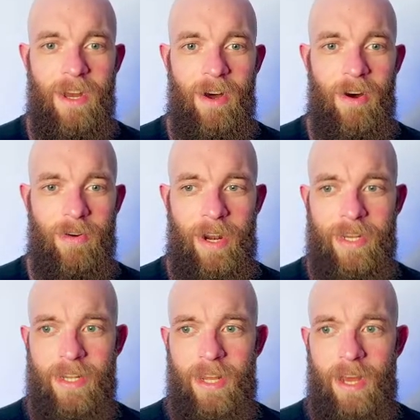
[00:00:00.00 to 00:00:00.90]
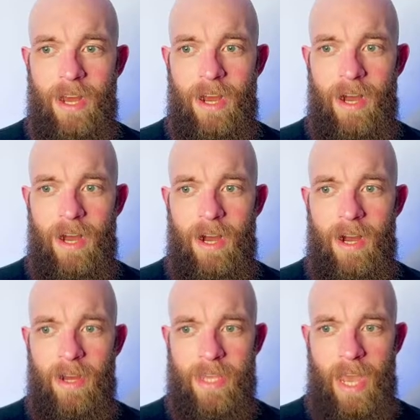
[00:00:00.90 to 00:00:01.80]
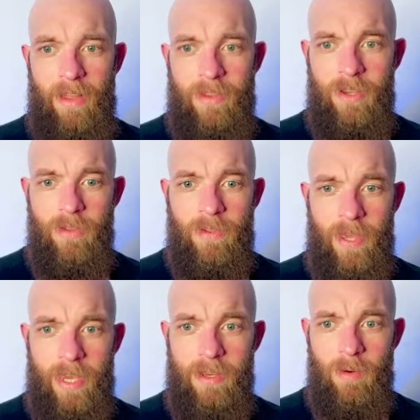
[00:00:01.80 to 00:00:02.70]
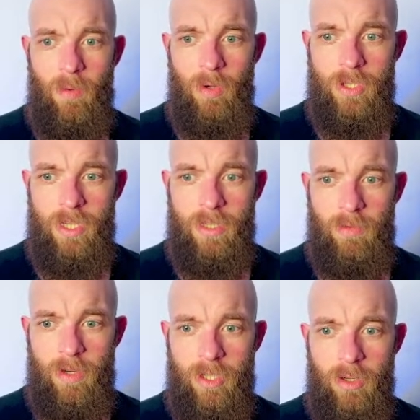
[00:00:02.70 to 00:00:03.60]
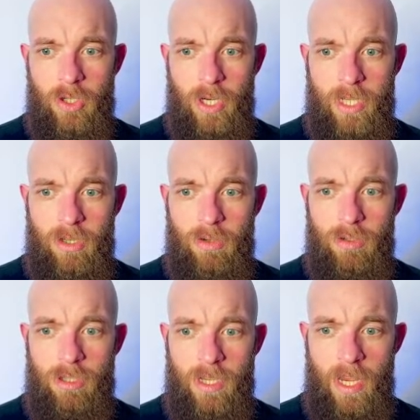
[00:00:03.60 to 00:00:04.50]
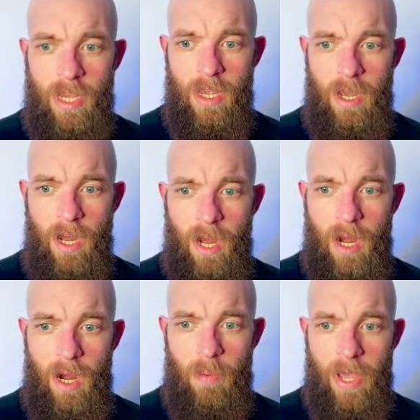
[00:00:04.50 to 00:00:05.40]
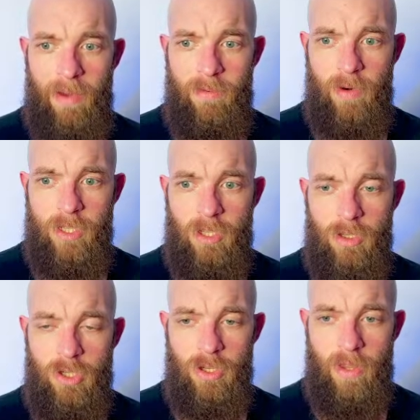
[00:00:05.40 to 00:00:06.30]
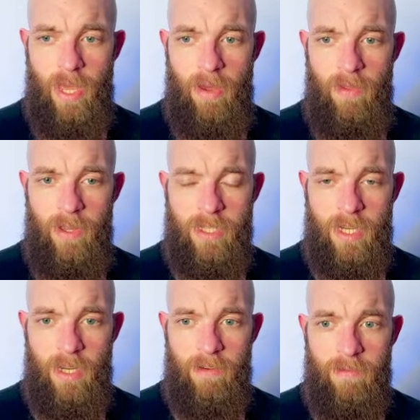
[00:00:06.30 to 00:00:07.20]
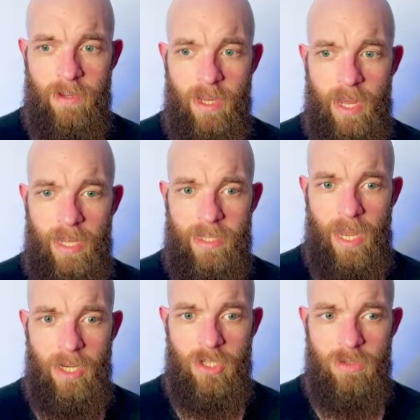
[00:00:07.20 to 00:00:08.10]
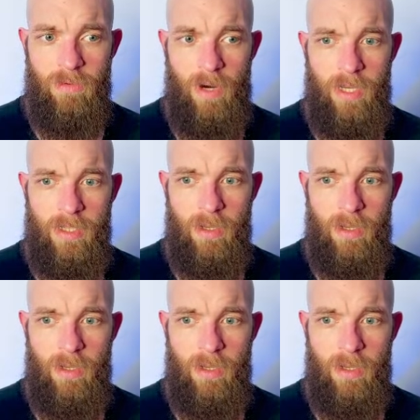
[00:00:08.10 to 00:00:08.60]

All right. Yeah, the other thing was the resolution. As you could see, we have a resolution there that is kind of attached, right?